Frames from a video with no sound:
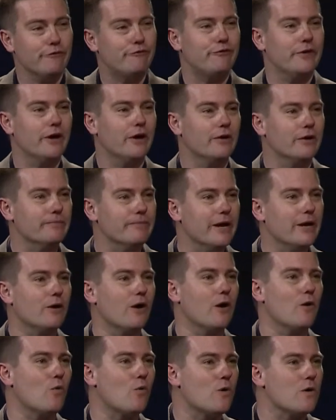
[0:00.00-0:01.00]
fail to make
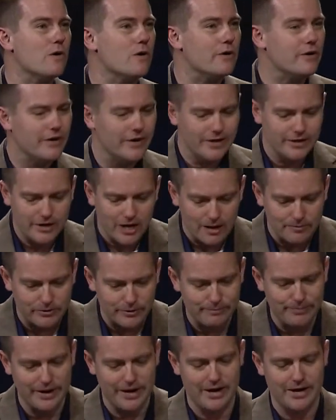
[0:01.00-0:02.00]
our word come
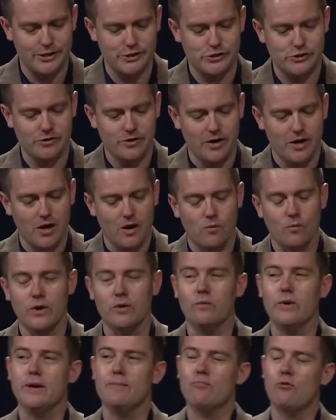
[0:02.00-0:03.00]
to pass,
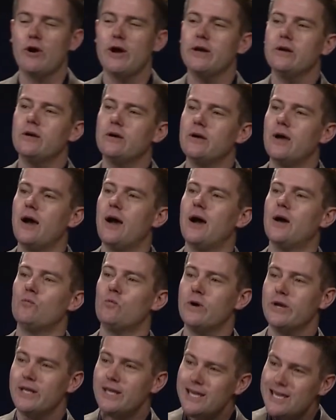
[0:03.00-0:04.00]
when we bring to God
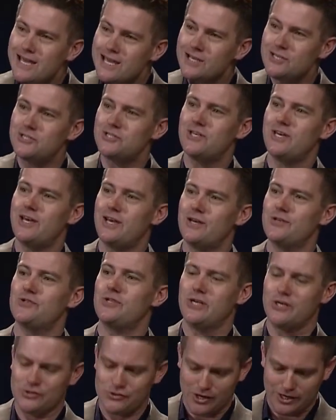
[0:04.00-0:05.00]
what he says
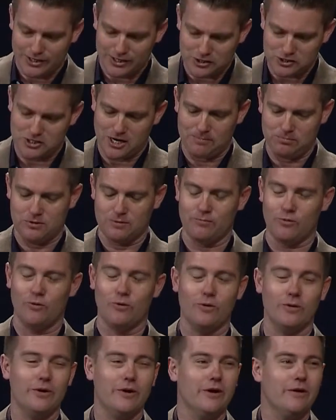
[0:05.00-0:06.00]
is
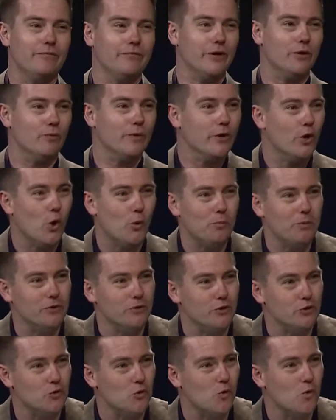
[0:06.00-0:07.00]
unacceptable, then we open
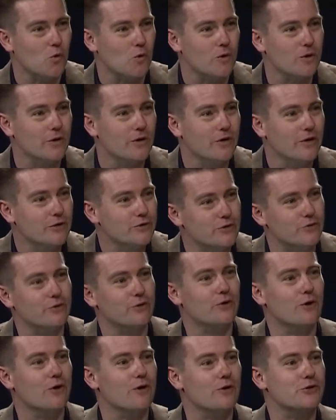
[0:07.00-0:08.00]
the door to the
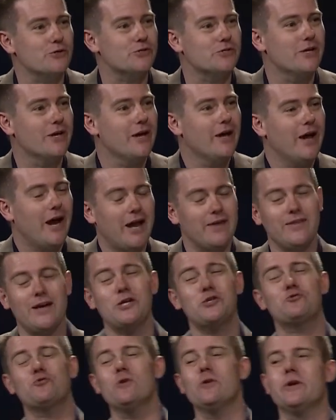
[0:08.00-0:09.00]
curse. And
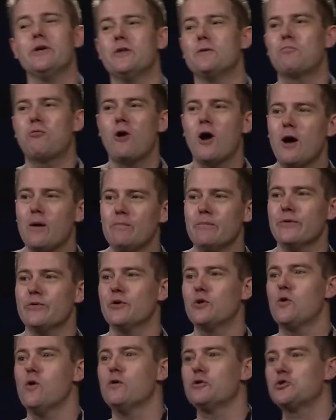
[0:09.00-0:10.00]
that's really the problem of
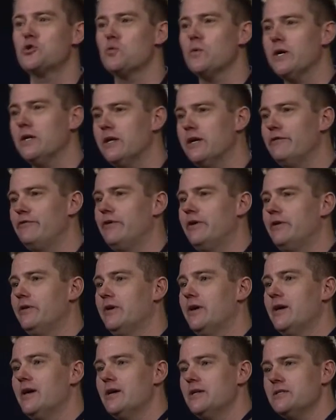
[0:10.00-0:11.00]
the culture we live in
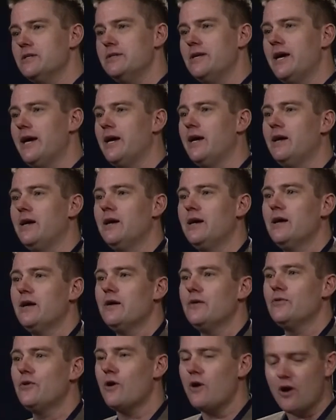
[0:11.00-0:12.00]
today.
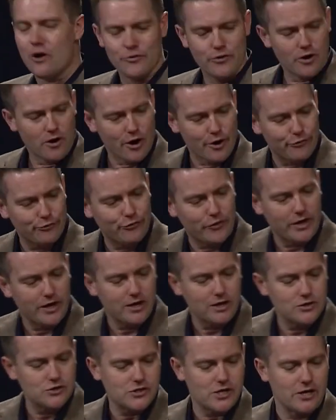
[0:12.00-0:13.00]
There are, there are
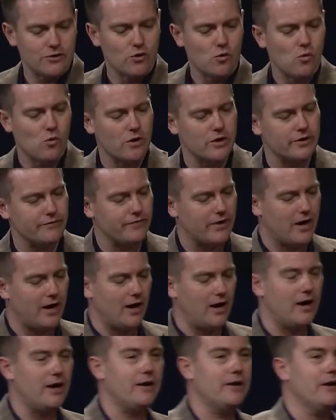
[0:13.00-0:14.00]
things in the Word of God